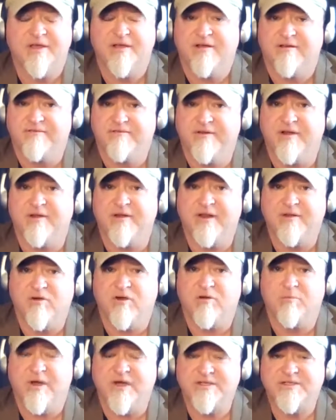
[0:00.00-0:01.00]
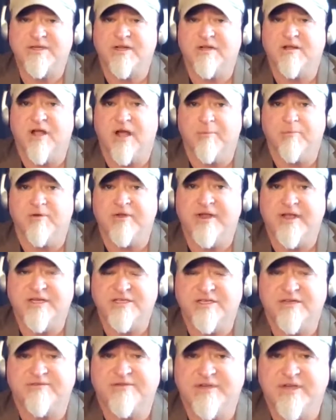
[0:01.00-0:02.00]
a, fairly robust and
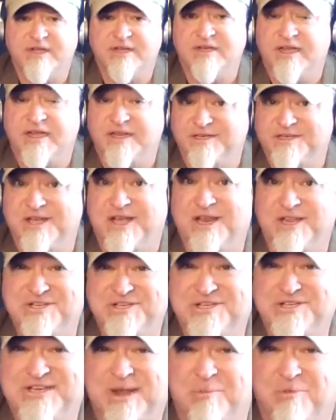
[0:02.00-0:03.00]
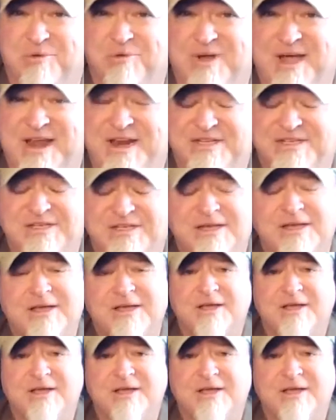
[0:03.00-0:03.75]
comprehensive in, in intelligence apparatus.